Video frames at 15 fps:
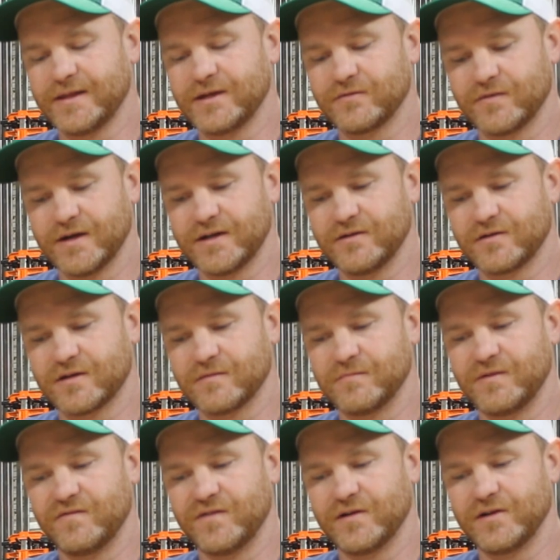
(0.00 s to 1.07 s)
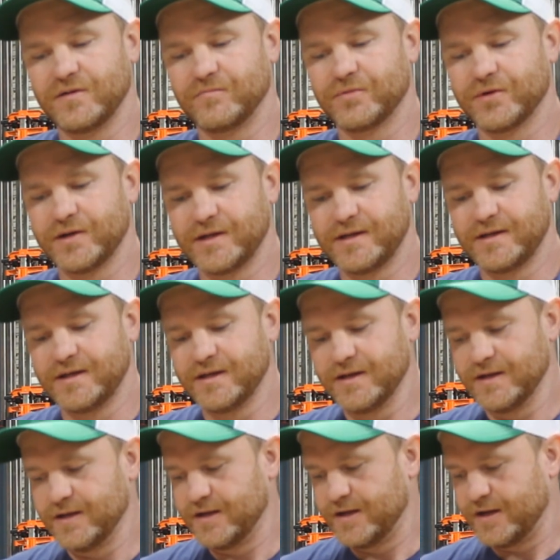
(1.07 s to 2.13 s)
think red oak can be very pretty,
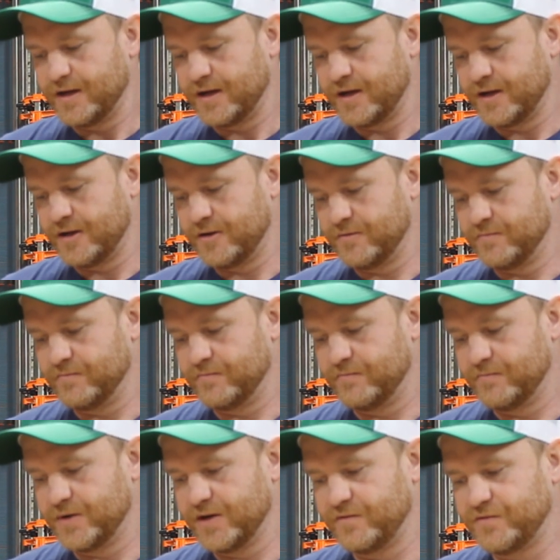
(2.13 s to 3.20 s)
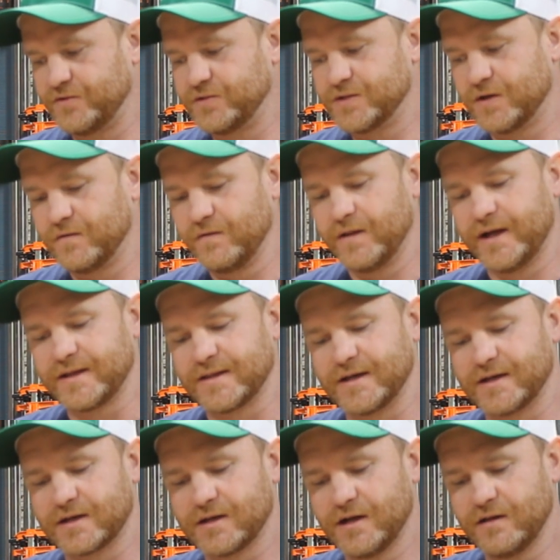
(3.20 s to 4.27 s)
but if you don't like
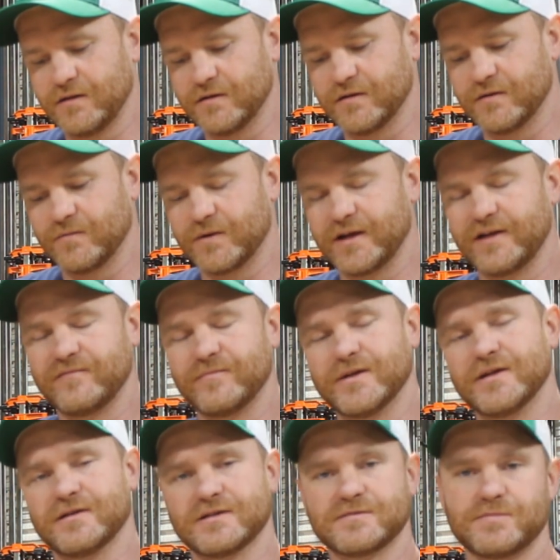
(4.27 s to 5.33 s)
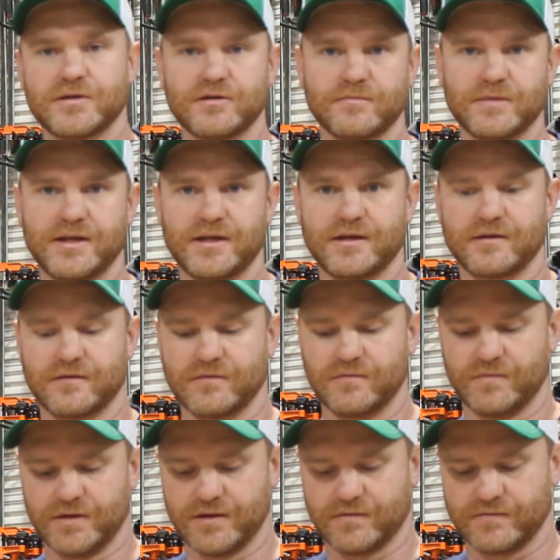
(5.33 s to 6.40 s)
that color, what I've been
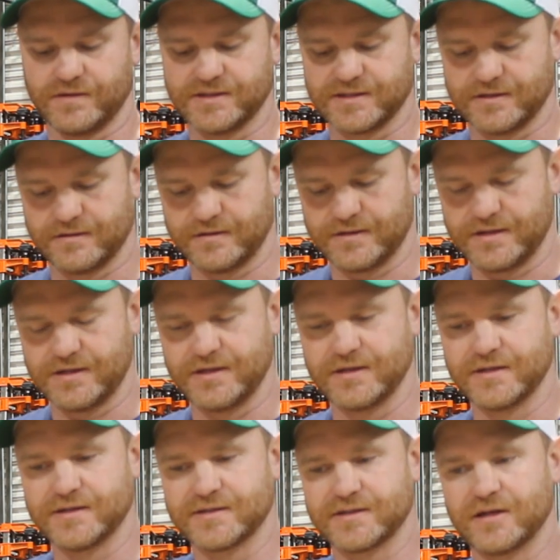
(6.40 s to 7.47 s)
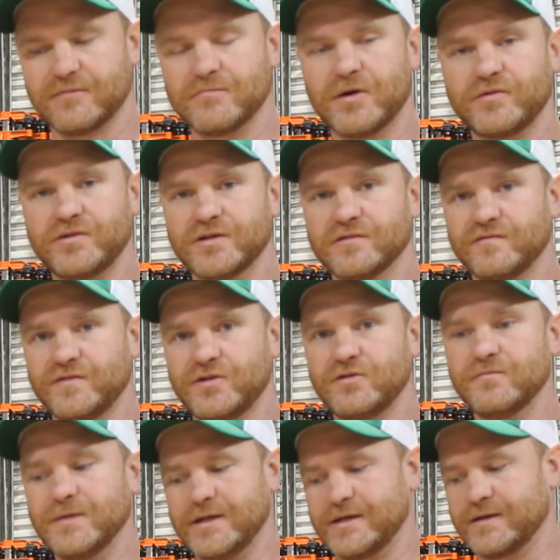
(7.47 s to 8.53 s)
experimenting with recently is ammonia
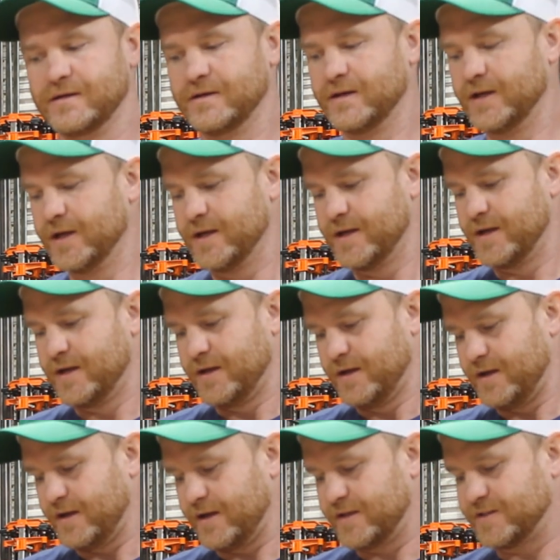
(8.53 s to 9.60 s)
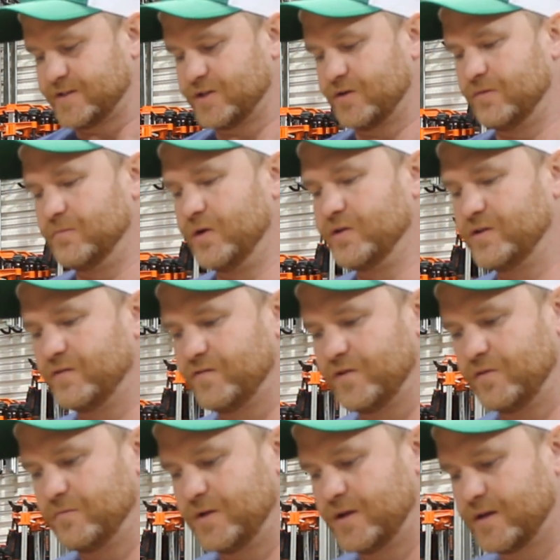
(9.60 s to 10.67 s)
fuming. And so ammonia
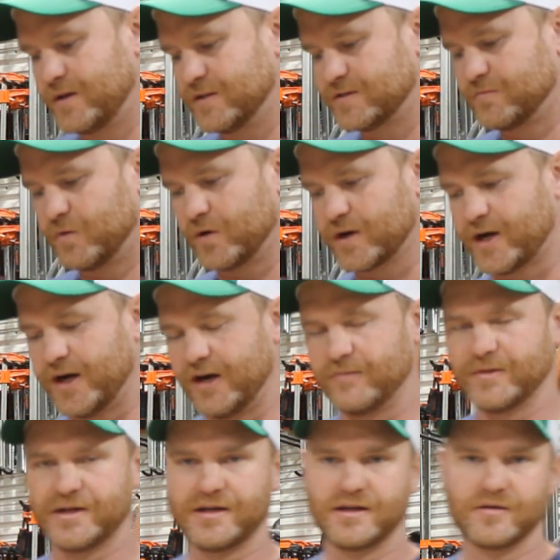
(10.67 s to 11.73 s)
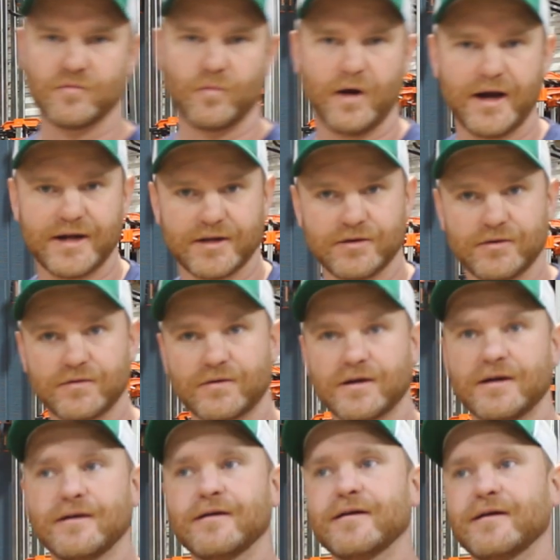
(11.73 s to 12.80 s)
fuming is more common in white
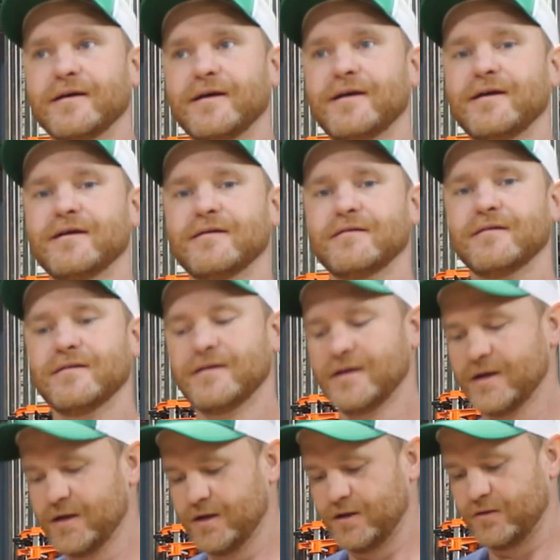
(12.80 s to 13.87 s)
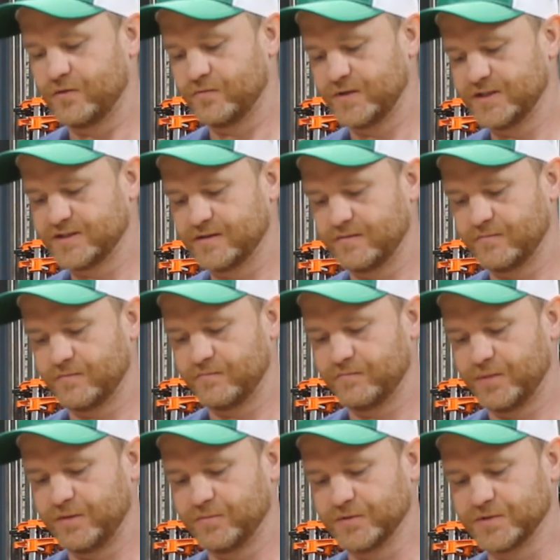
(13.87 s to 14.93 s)
oak, and the reason
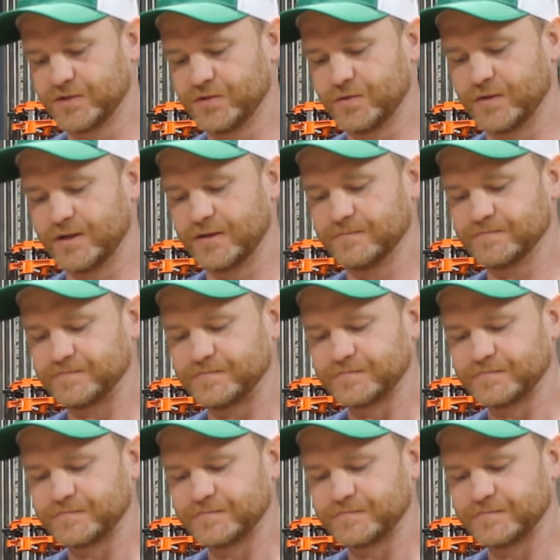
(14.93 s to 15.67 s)
people do it